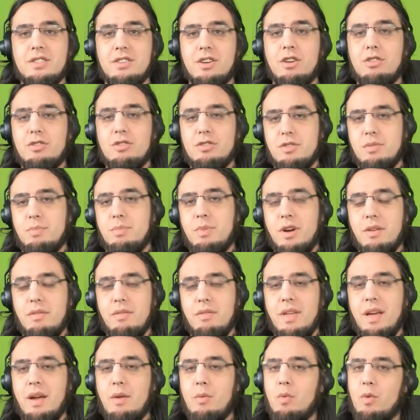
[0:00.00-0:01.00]
also part of
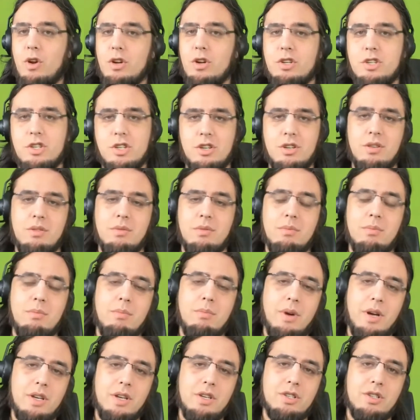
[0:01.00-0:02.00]
that. Russian
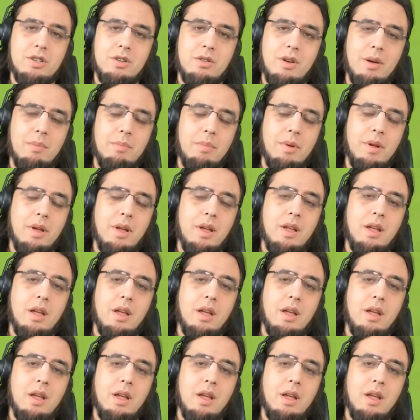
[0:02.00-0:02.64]
might show up.